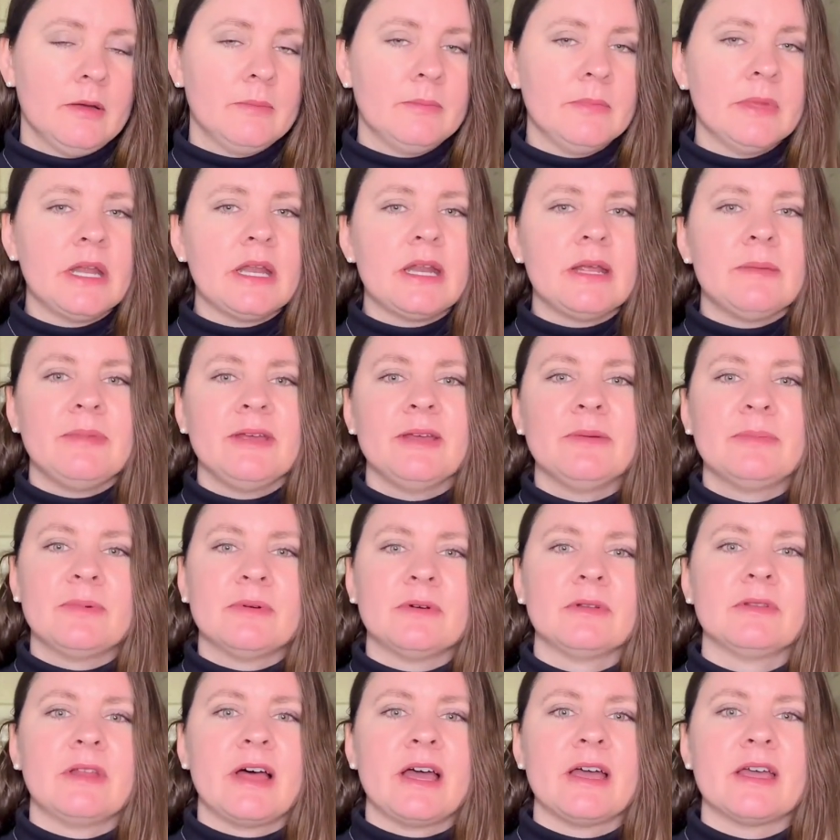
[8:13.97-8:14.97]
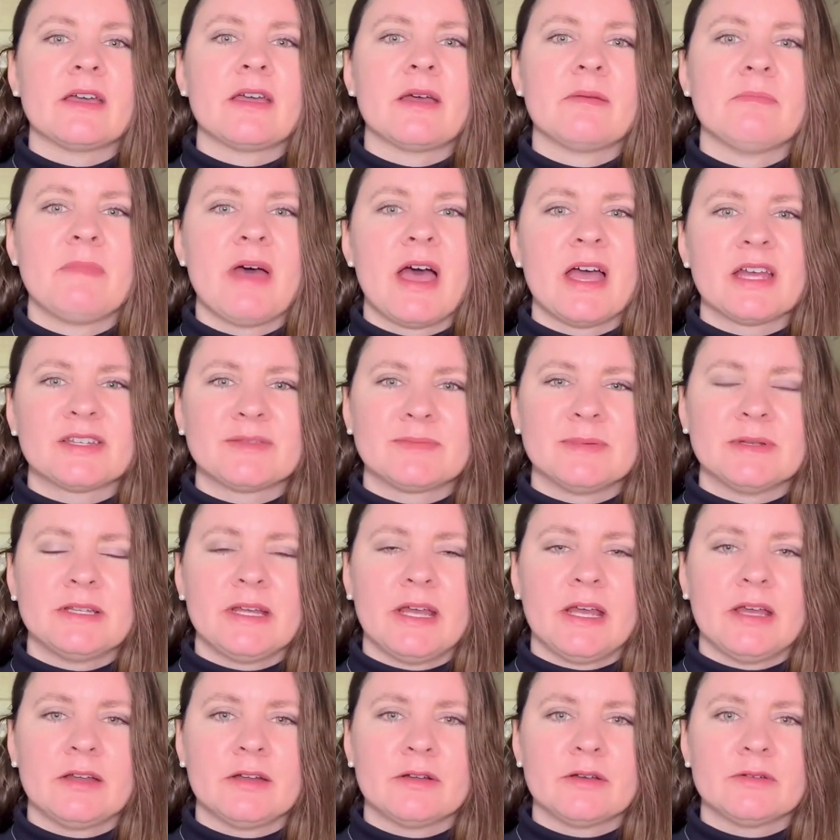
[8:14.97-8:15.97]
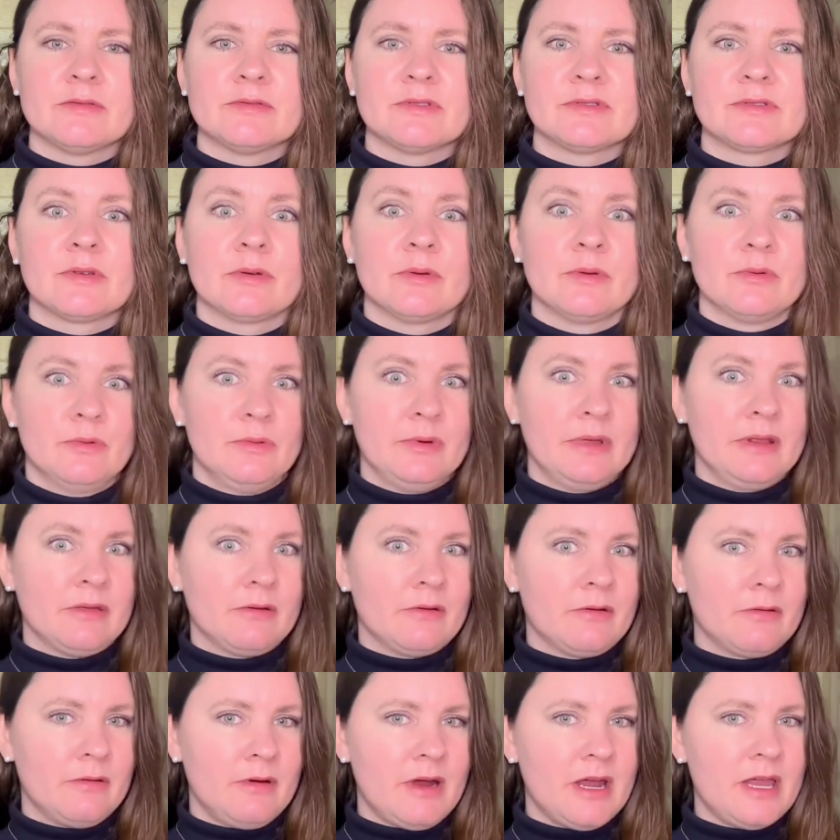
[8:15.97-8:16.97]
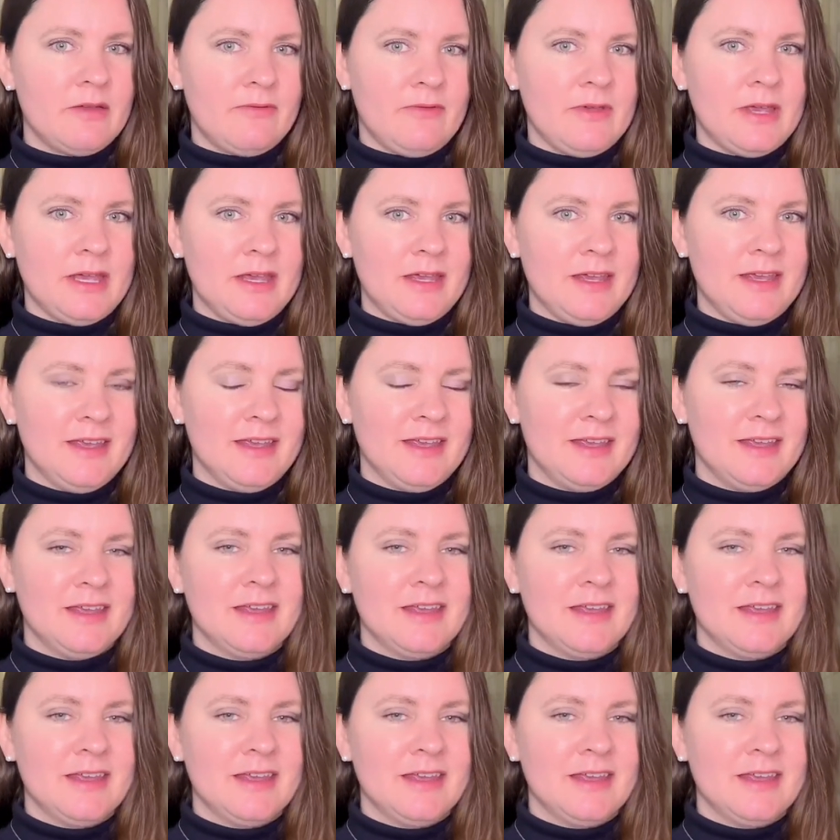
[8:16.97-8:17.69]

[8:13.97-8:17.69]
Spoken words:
Many people like mashed potatoes with gravy.